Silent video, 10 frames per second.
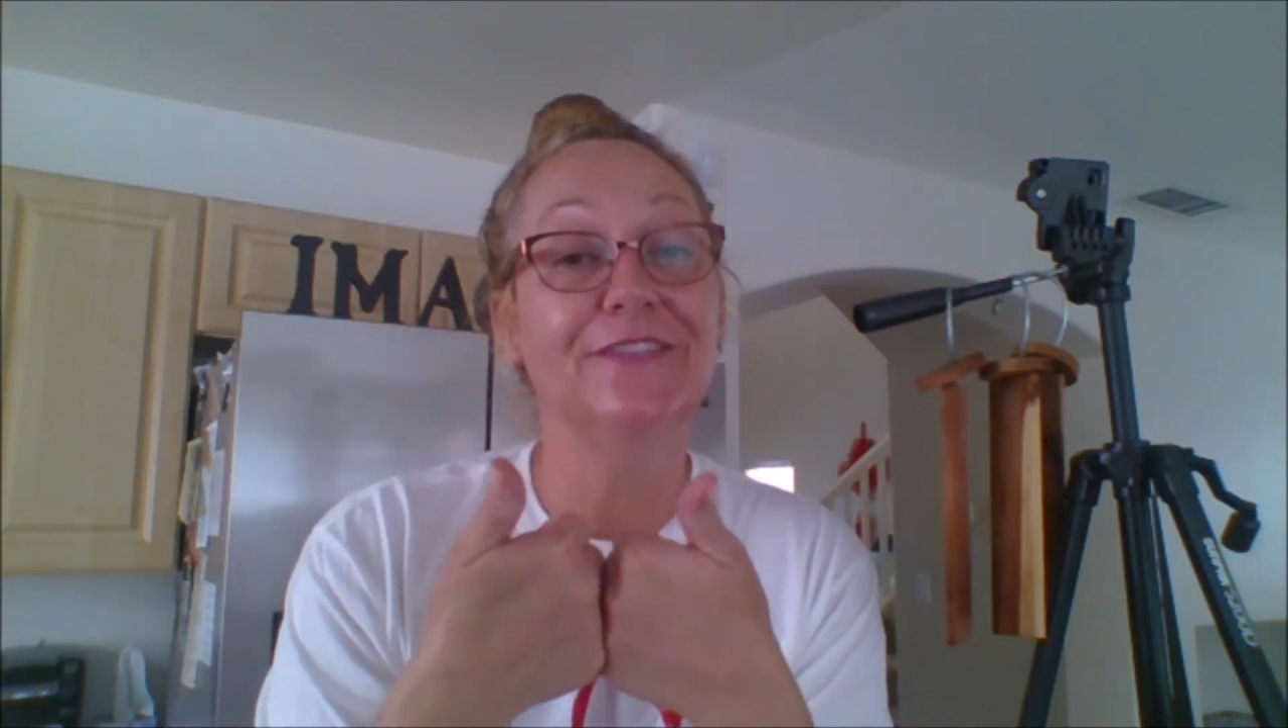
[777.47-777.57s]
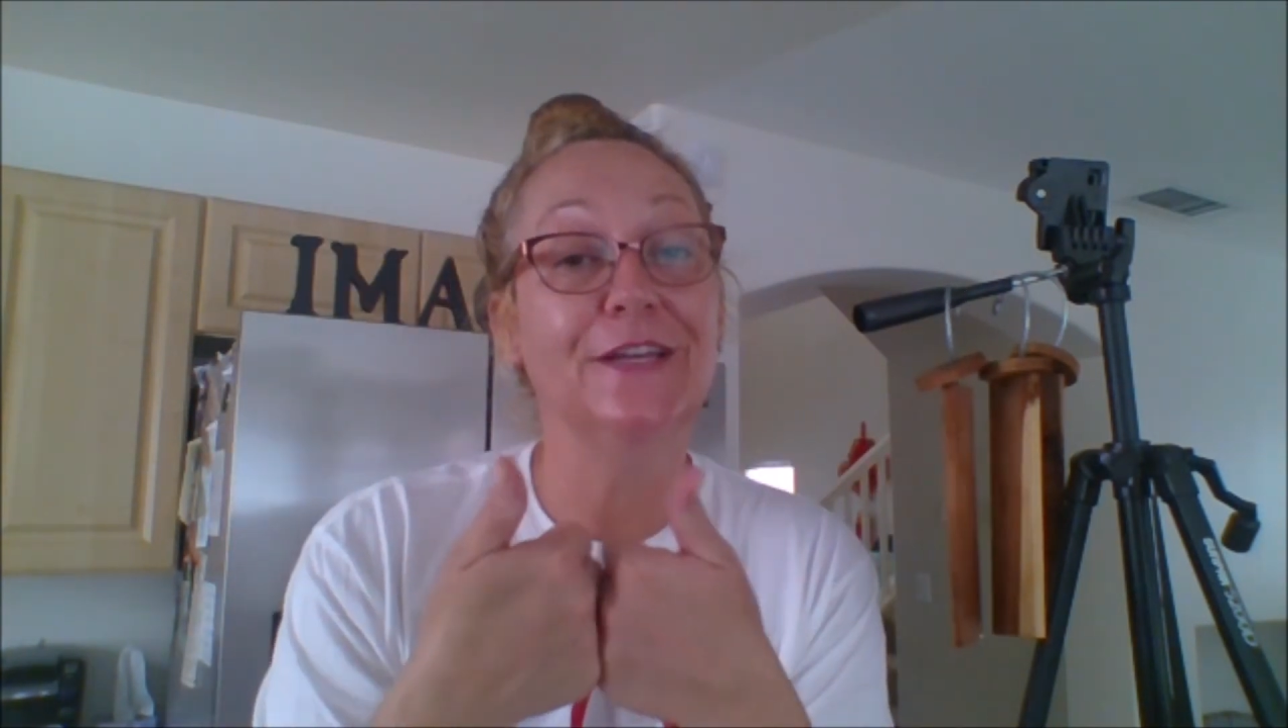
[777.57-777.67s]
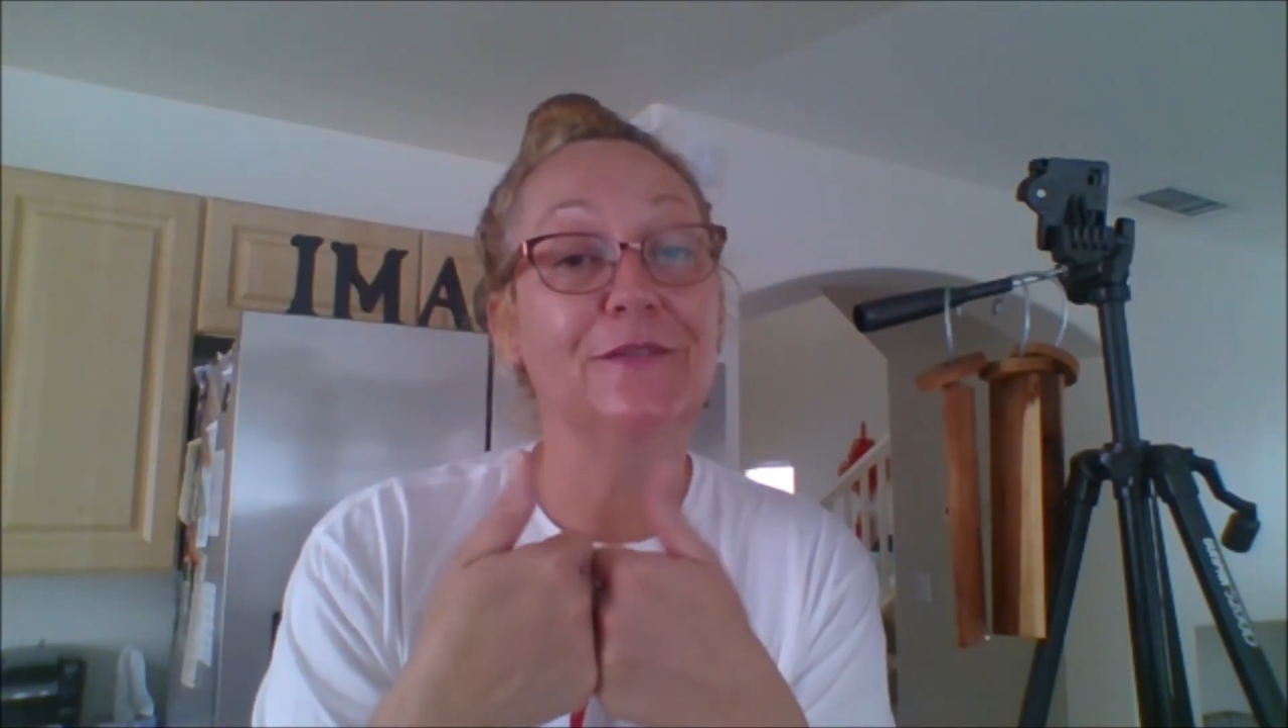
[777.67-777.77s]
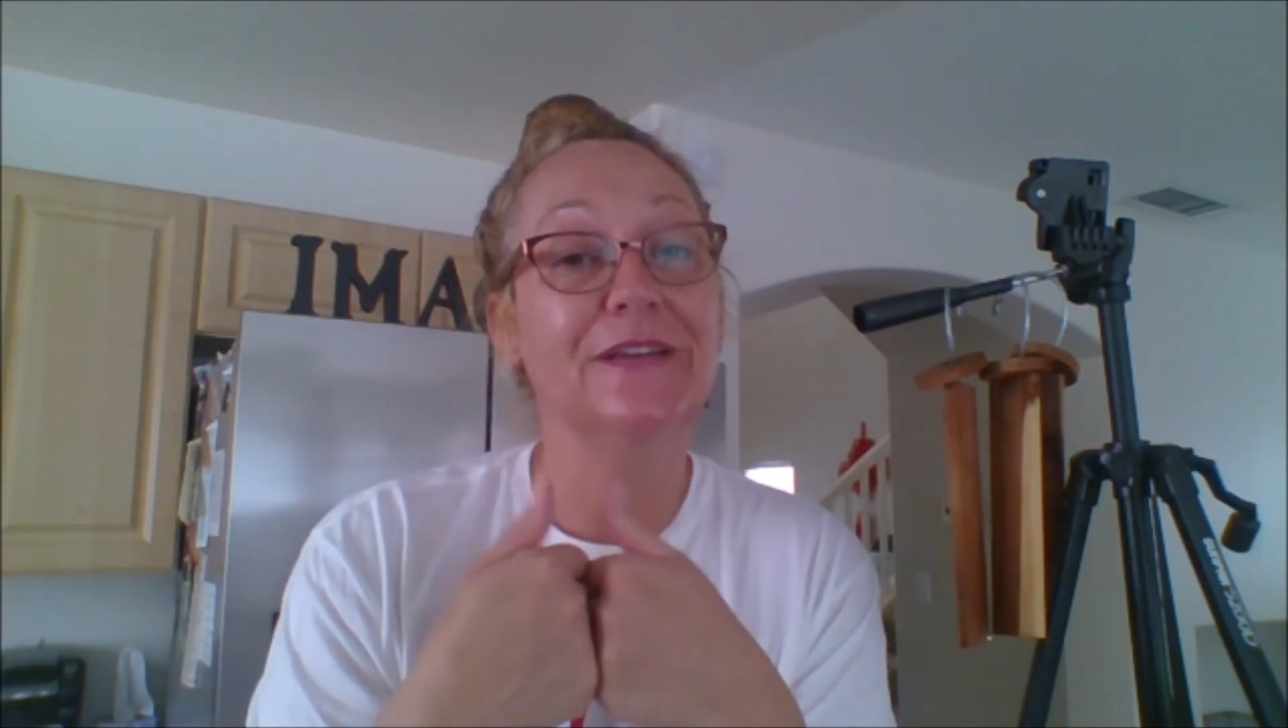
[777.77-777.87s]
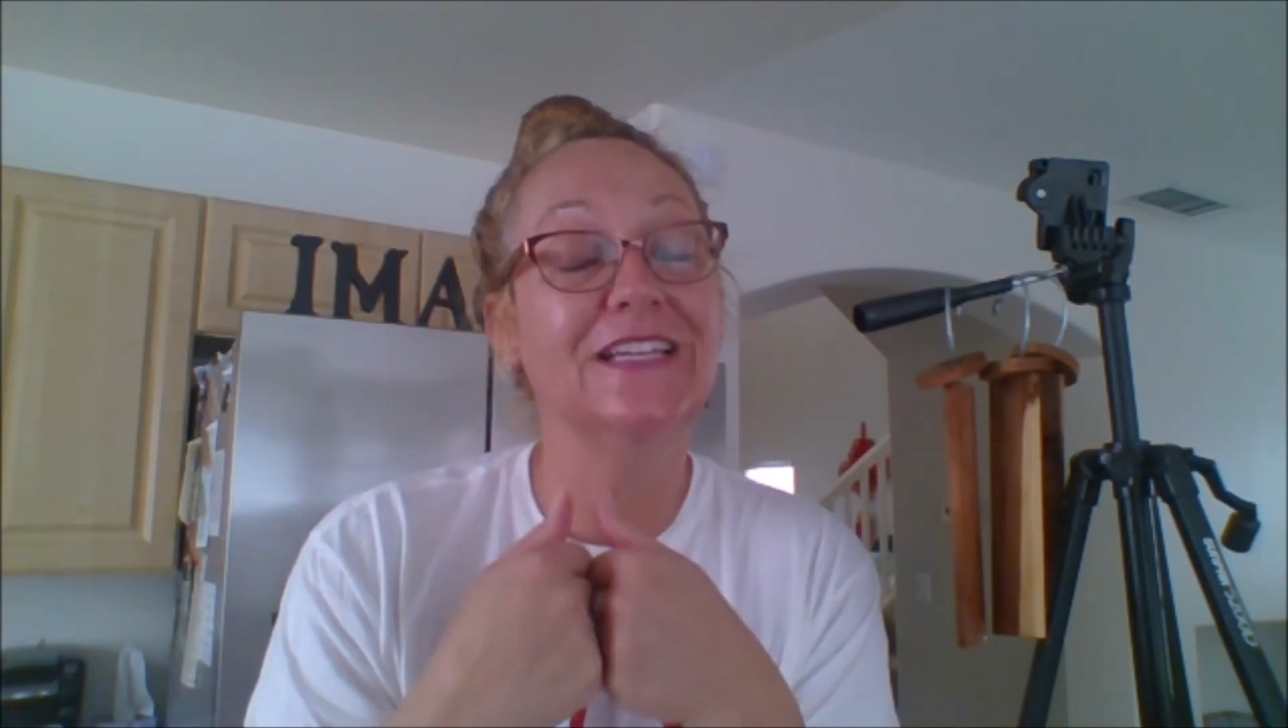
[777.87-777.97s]

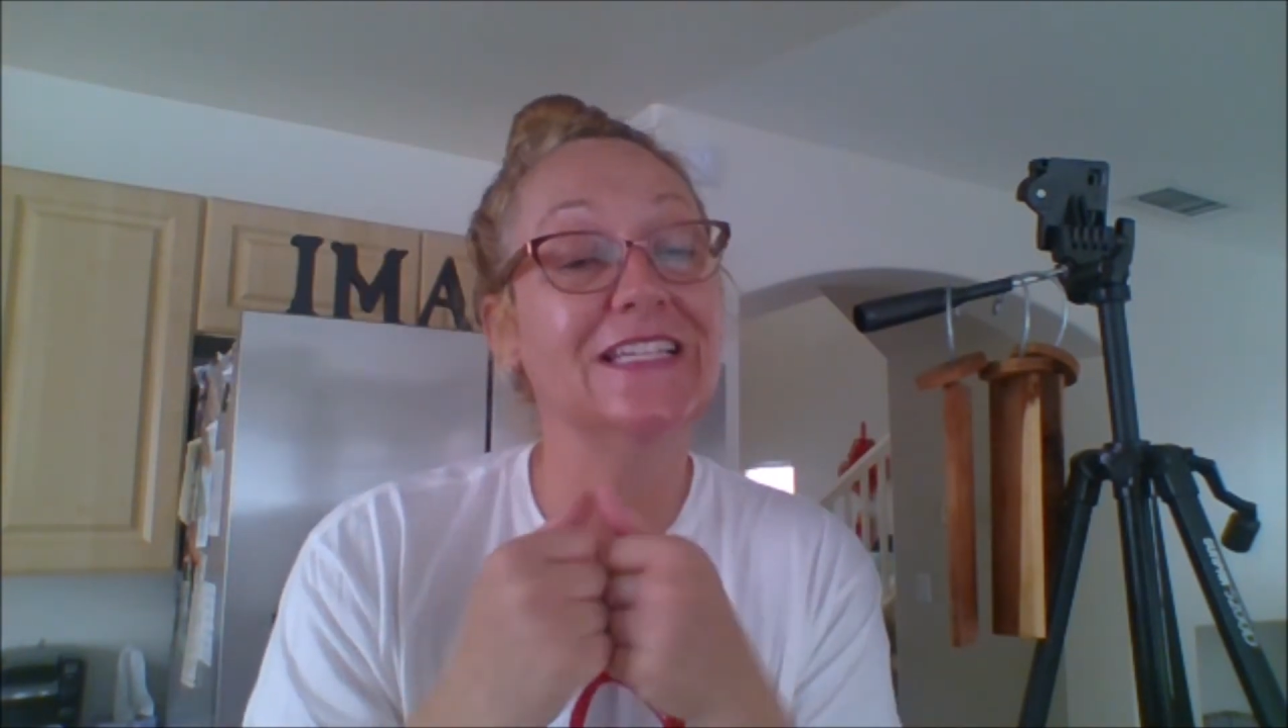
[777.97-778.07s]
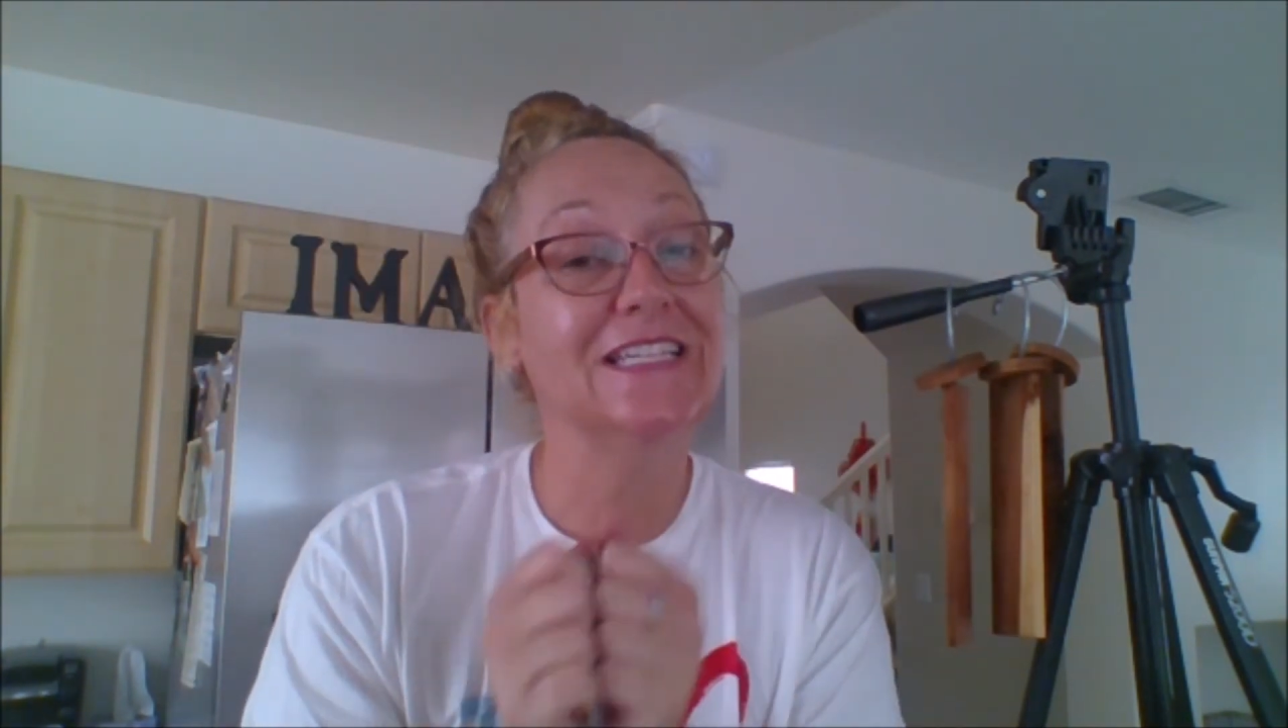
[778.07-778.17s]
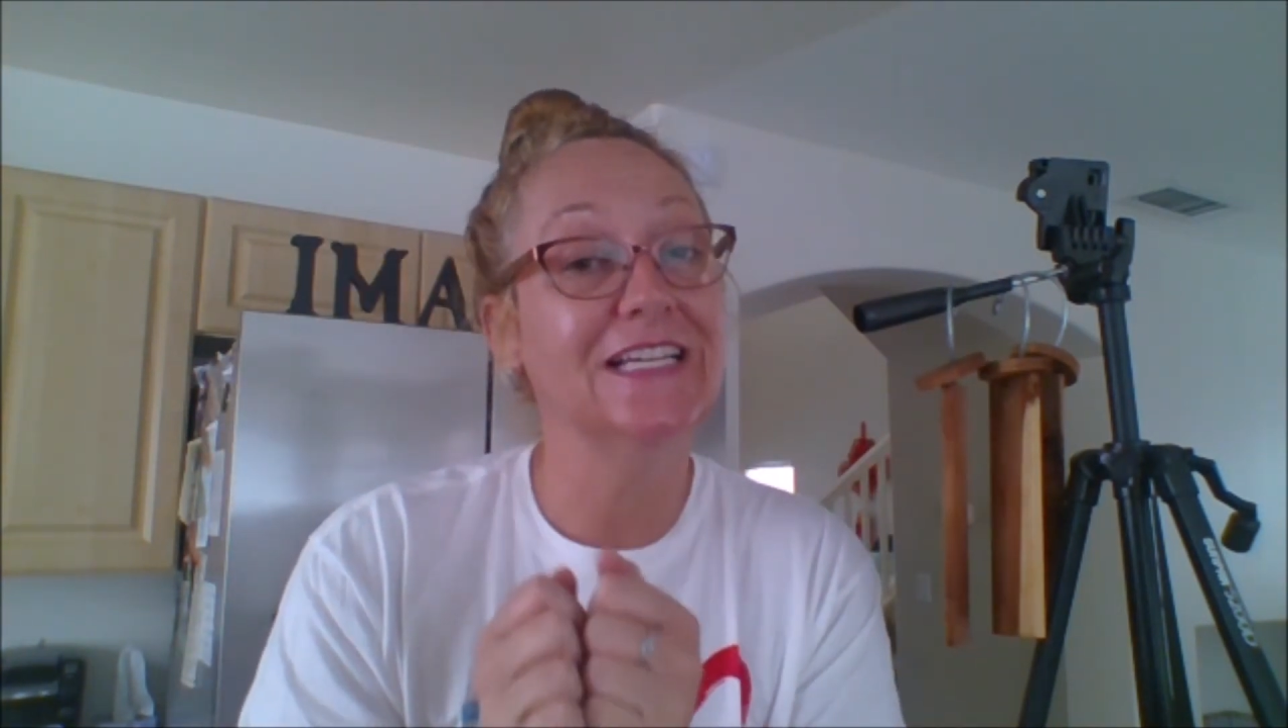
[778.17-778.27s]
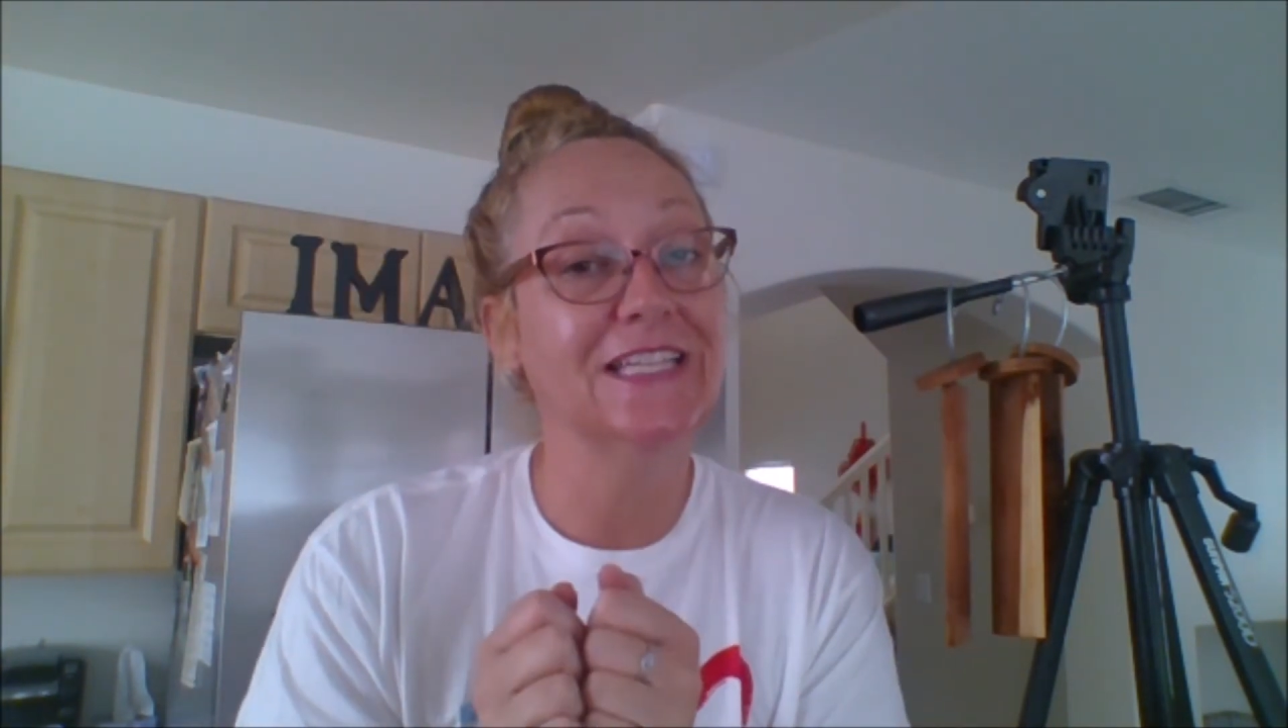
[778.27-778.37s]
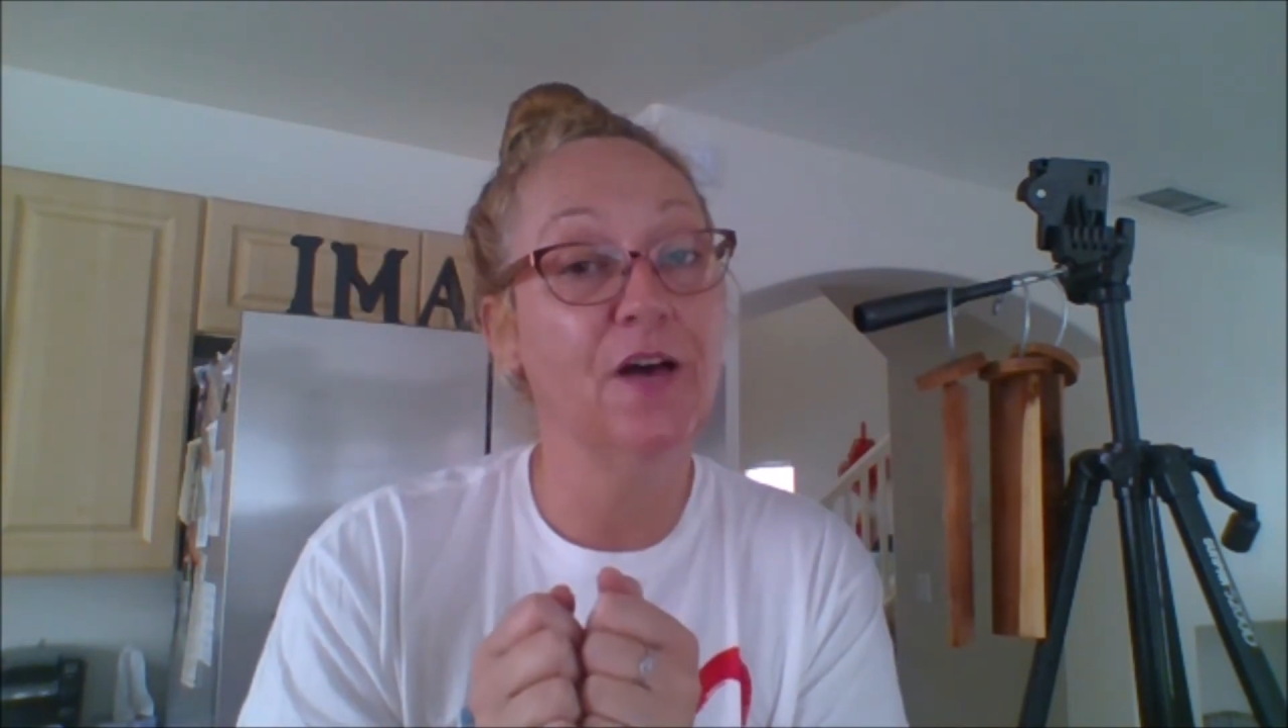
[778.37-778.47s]
video because it does